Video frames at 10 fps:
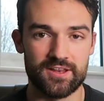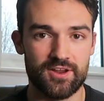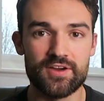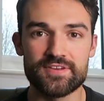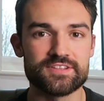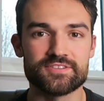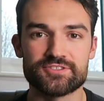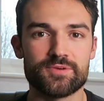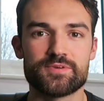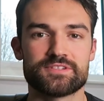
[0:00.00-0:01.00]
life gets on
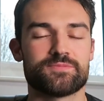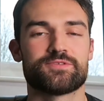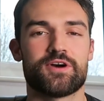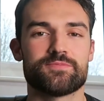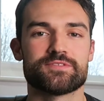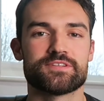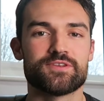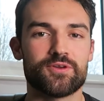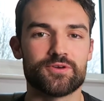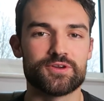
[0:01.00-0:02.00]
top of you sometimes and there's
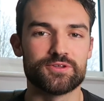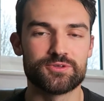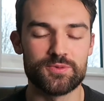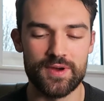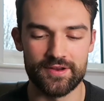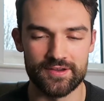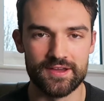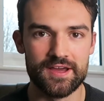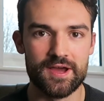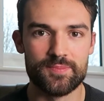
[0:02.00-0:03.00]
not a lot you can do about it.
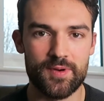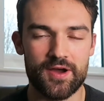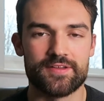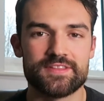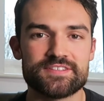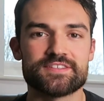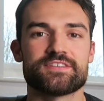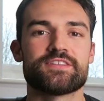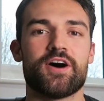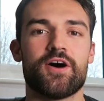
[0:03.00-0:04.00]
But this is the
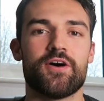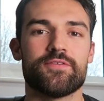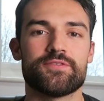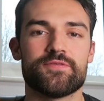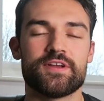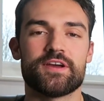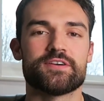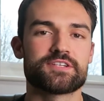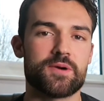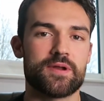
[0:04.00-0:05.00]
start of the
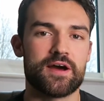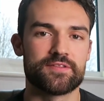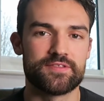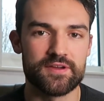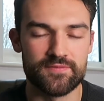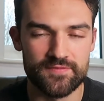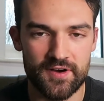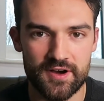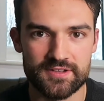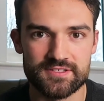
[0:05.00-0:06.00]
videos coming out thick and
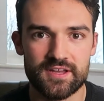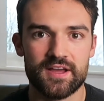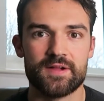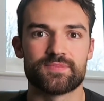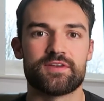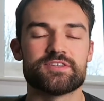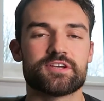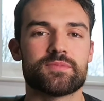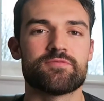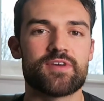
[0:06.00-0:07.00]
fast. There is
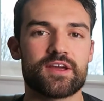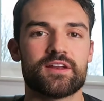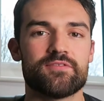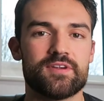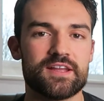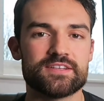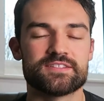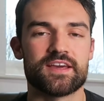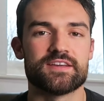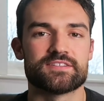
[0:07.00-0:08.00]
going to be regular release
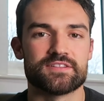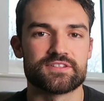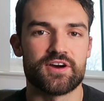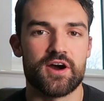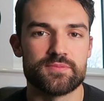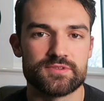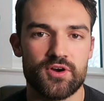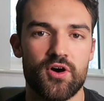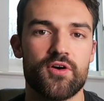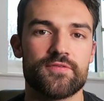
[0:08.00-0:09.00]
dates and times
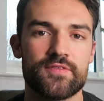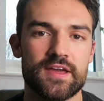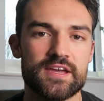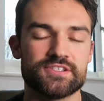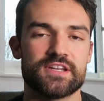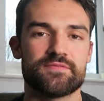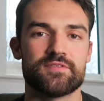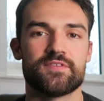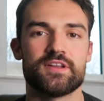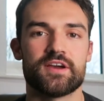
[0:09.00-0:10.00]
of each and
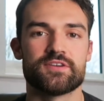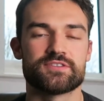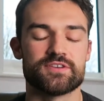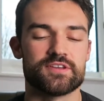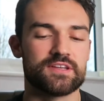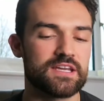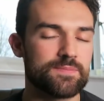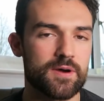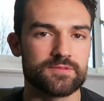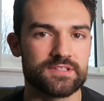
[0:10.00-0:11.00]
every video so you can
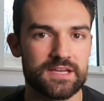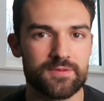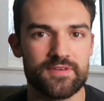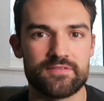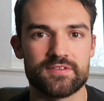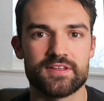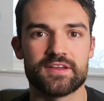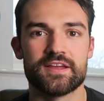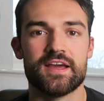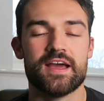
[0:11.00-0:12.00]
keep up to date with
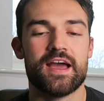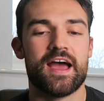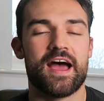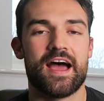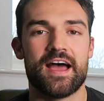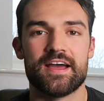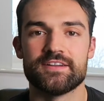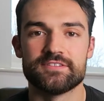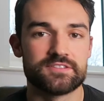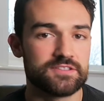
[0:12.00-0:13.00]
everything
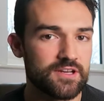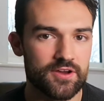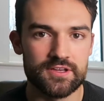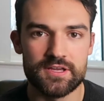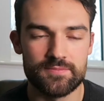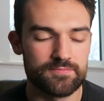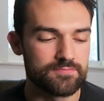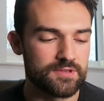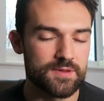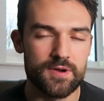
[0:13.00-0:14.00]
and, you know, keep,
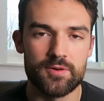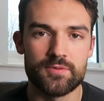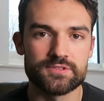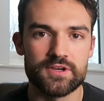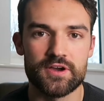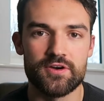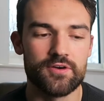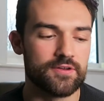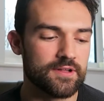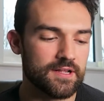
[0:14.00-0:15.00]
keep up with what's going
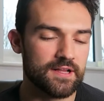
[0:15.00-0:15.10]
on.